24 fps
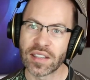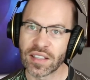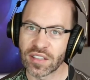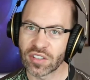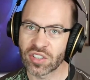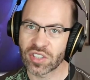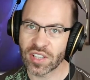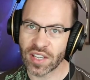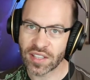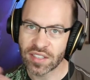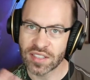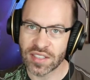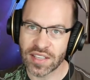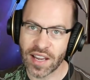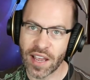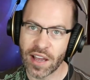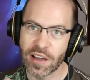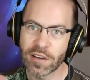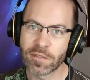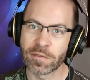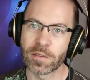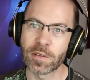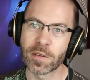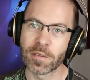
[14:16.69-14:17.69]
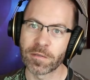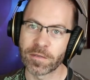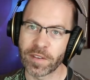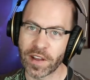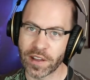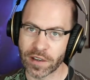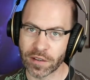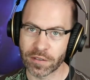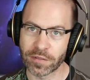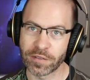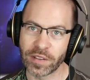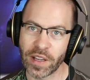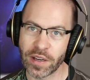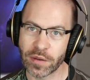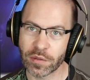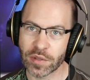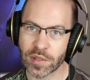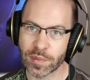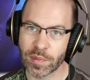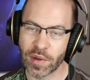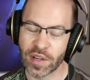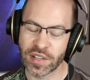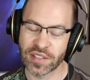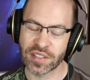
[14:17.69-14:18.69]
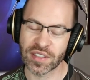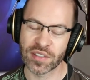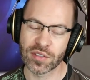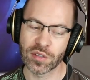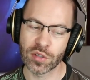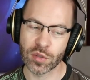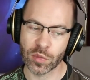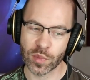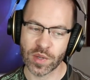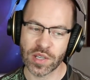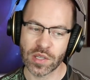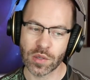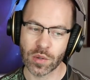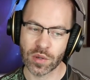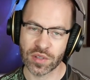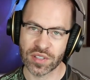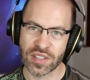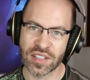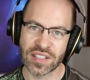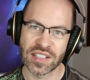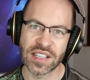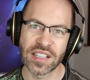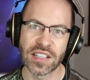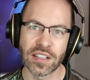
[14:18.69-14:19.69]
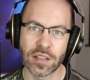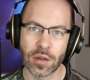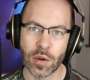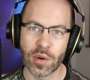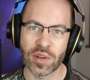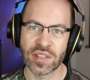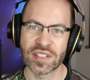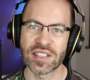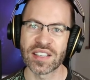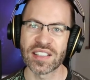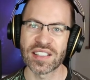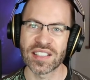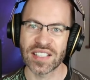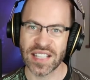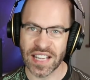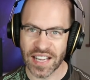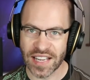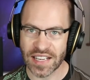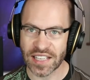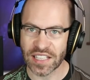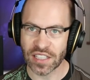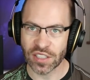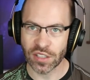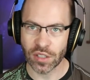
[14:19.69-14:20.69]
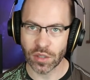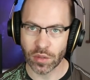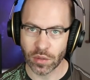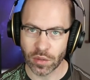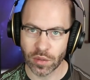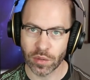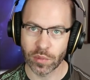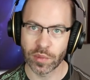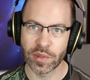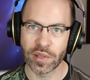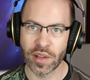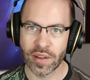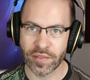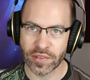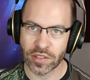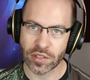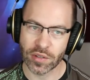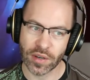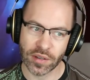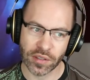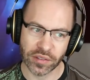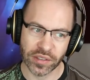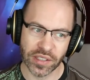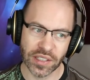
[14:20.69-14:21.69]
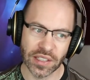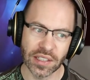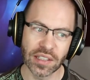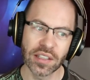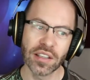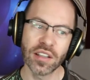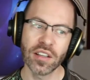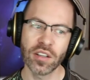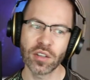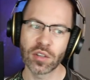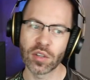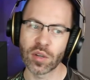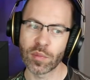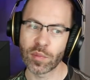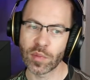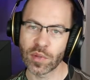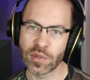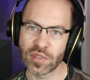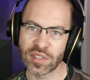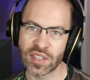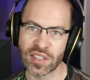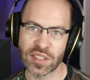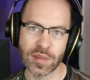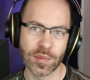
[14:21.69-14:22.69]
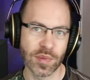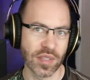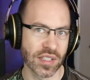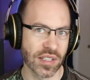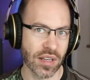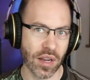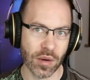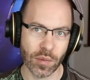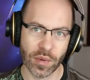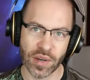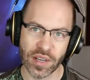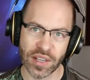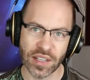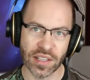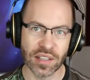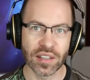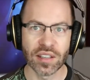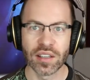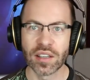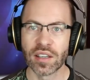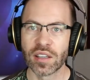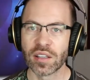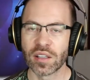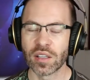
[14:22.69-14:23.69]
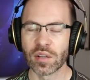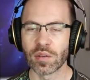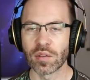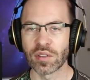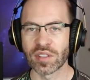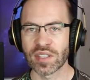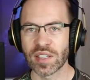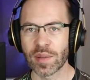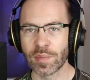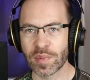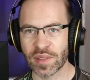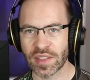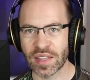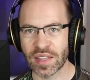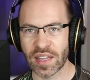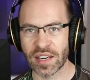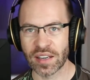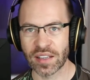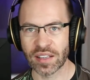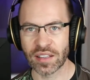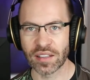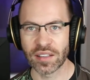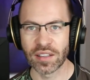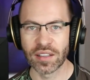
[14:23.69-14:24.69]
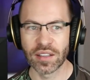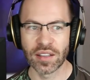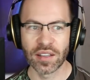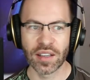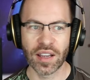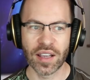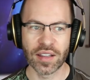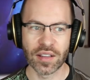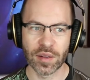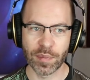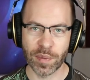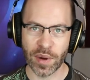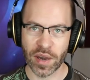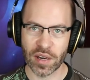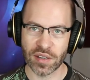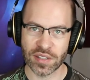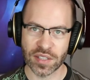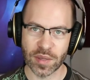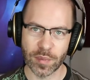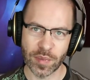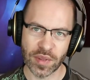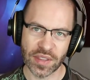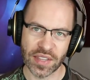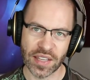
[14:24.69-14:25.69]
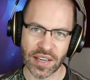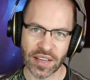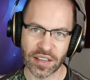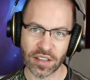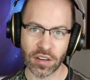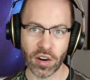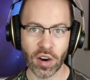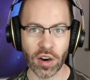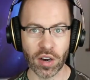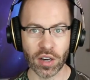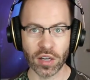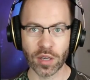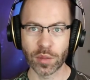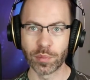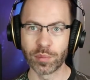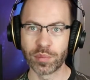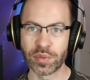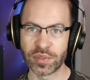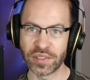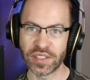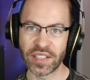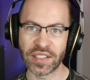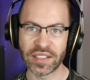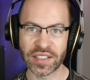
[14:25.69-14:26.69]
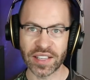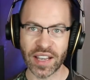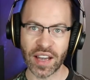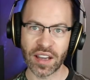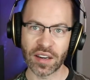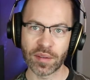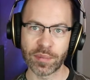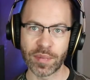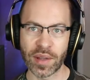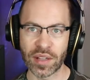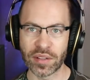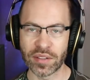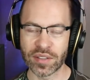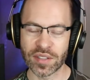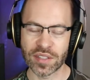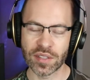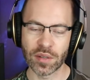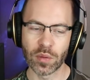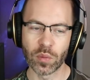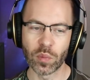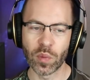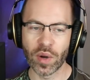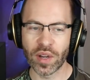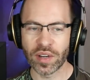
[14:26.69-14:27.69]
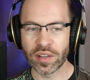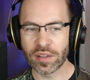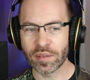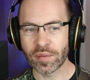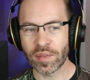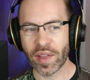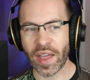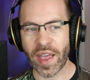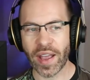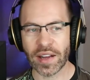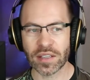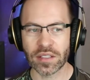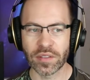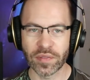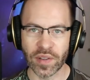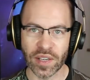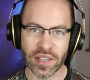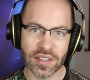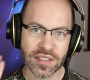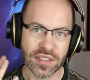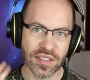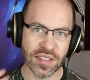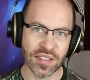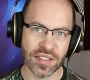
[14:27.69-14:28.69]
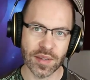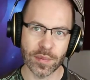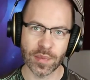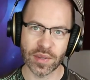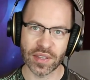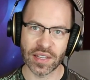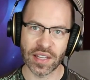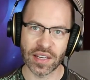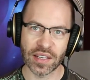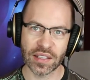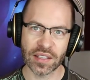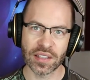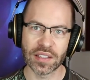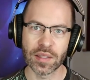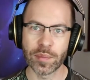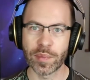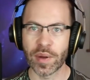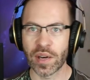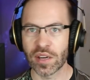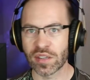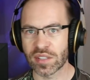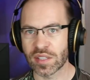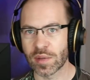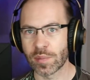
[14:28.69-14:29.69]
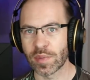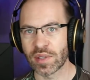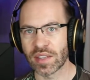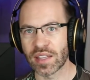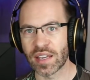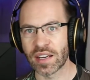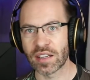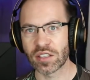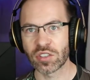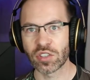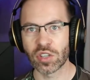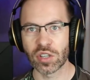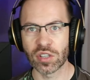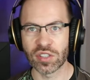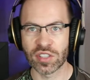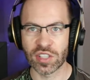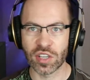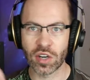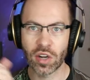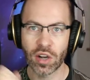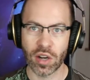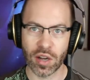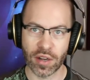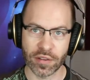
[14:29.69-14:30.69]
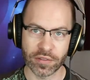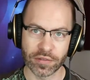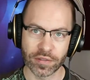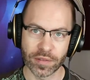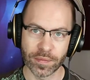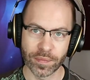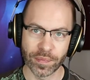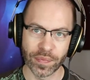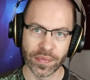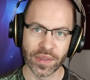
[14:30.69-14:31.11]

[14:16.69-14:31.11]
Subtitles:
shuts down for the fight or flight response, because those resources need to go to sustaining you. When you have adrenaline, your immune system is not running. Your sympathetic and the parasympathetic are completely out of balance. So one activates the sympathetic, and the parasympathetic turns it off.